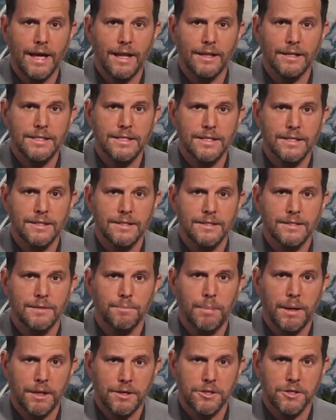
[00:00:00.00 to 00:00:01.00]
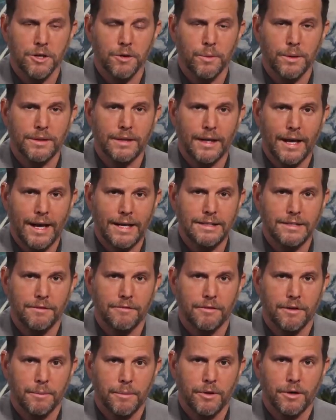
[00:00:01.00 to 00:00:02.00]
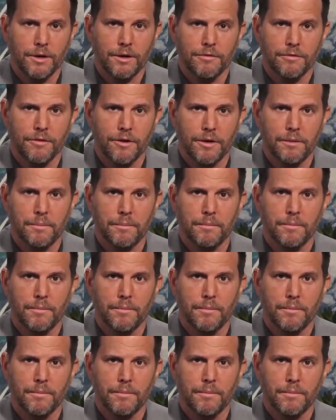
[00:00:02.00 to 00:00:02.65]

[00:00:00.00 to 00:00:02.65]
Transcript: Ellison's picture with the Antifa book from